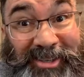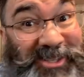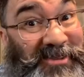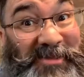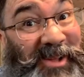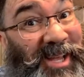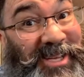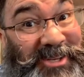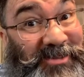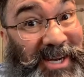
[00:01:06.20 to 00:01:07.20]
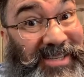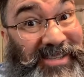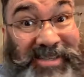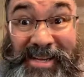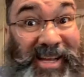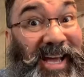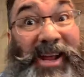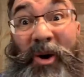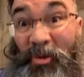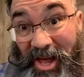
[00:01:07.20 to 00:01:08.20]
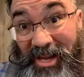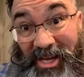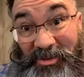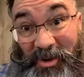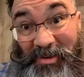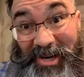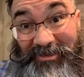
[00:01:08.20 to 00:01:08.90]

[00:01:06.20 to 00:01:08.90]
you feel less stress and a whole lot less worry.